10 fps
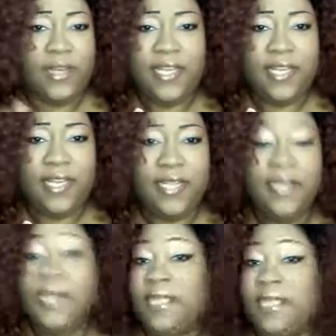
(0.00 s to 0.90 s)
a nigga
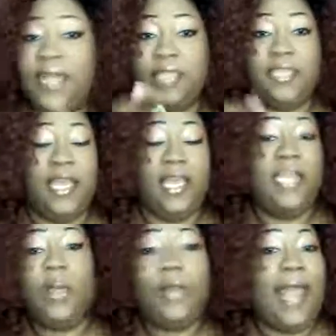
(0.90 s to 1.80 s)
that said
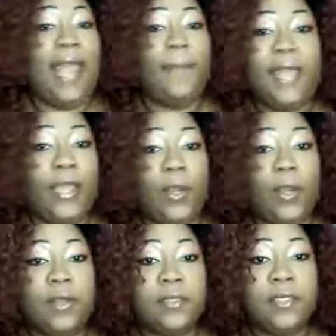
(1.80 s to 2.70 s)
he don't like big
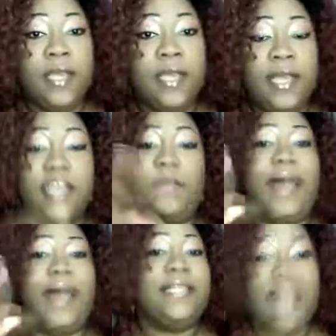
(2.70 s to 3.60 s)
girls. Because
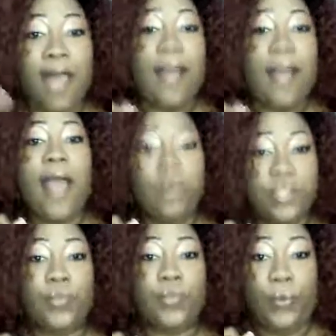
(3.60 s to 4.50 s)
by the time I
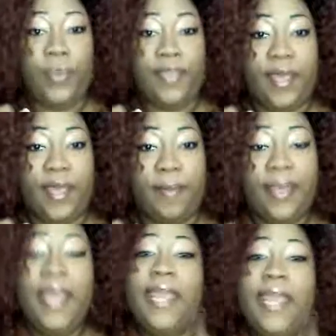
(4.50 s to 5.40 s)
was through with him,
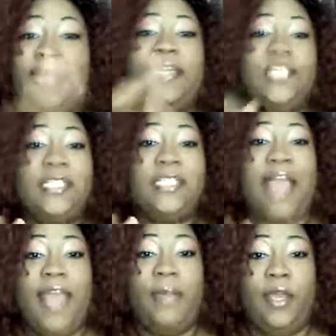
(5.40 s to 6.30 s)
he didn't just
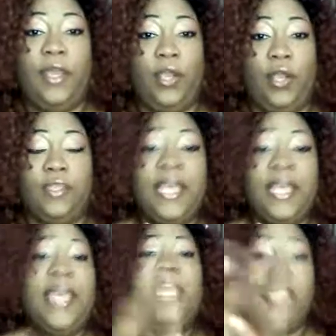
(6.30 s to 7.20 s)
like big girls.
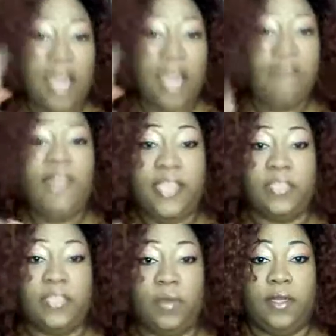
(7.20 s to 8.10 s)
He loved
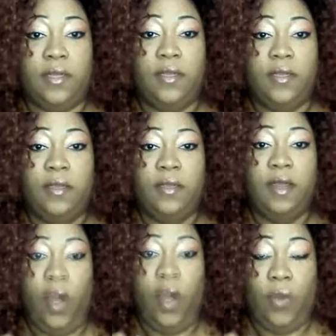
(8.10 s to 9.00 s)
this one.
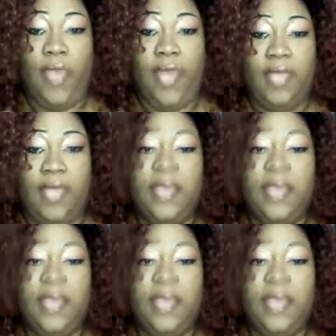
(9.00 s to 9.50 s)
Okay?